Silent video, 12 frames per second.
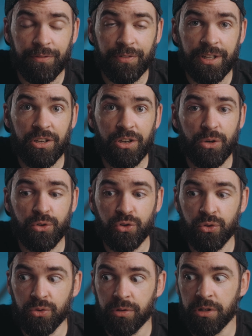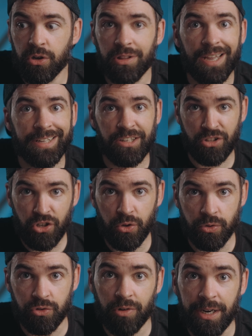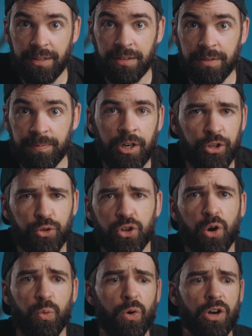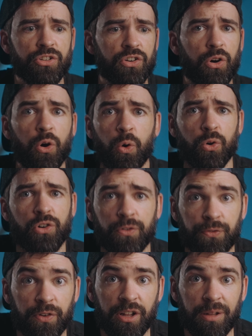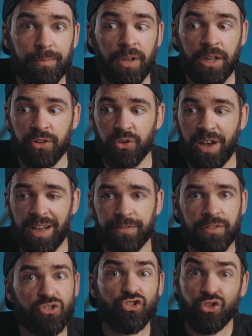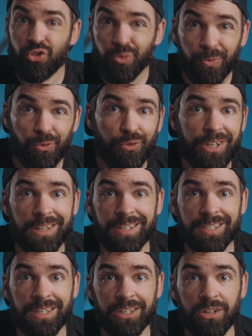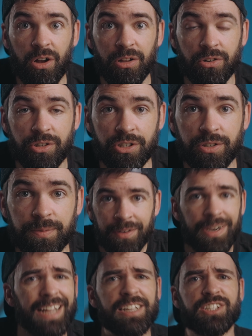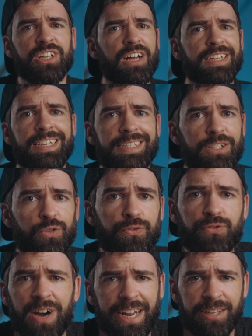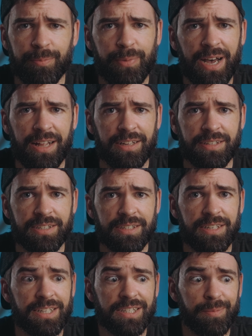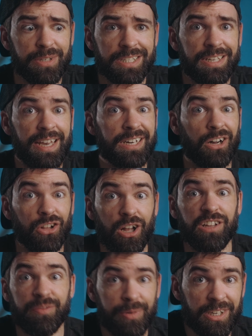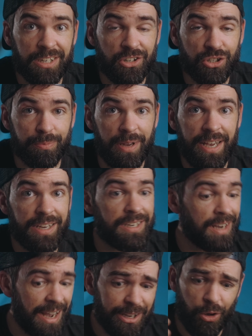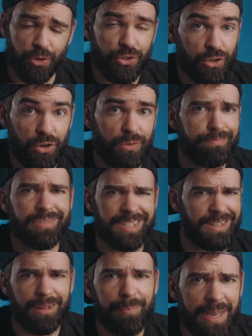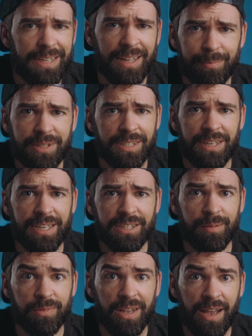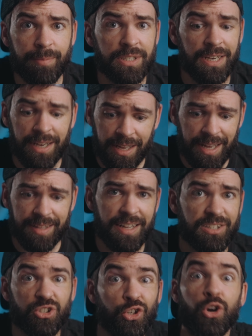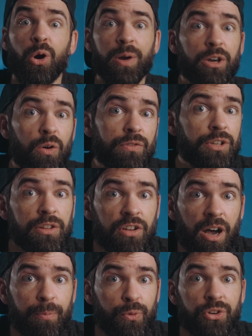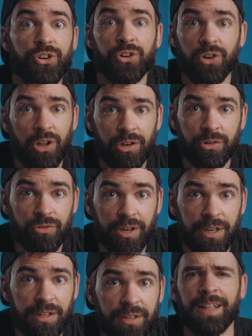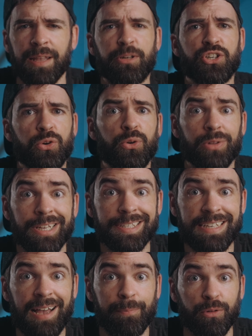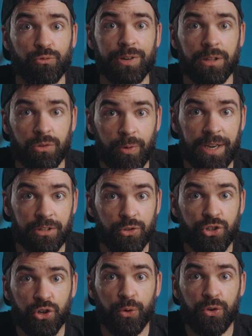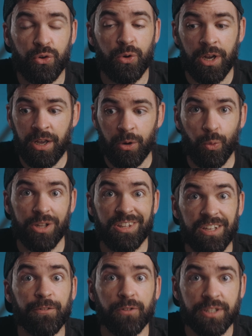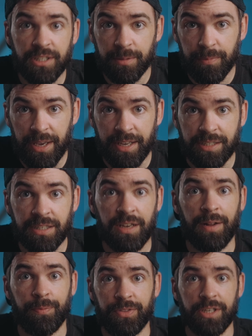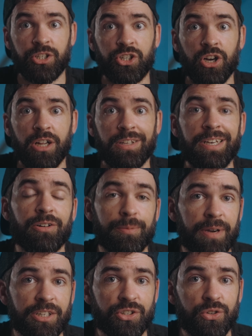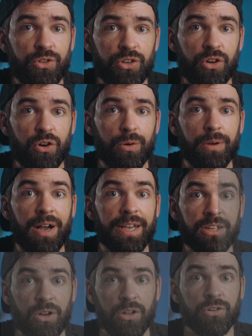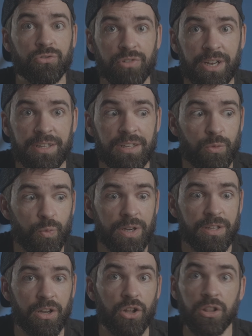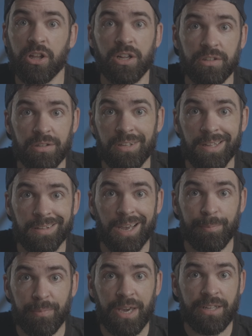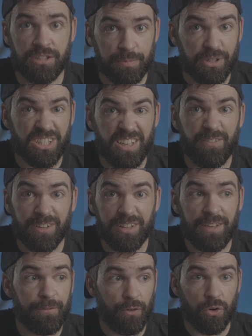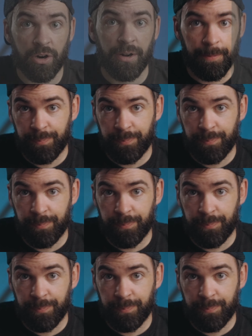video to look like the news, right? You don't want a horror film to have super realistic colors. And it's not easy to find a balance. It's a mistake a lot of beginners make. I also still make that mistake sometimes. And that's going over the top with your color grade. Let me show you an example real quick to show you what difference it makes. This shot here in my studio, I color graded with a LUT that I made specifically for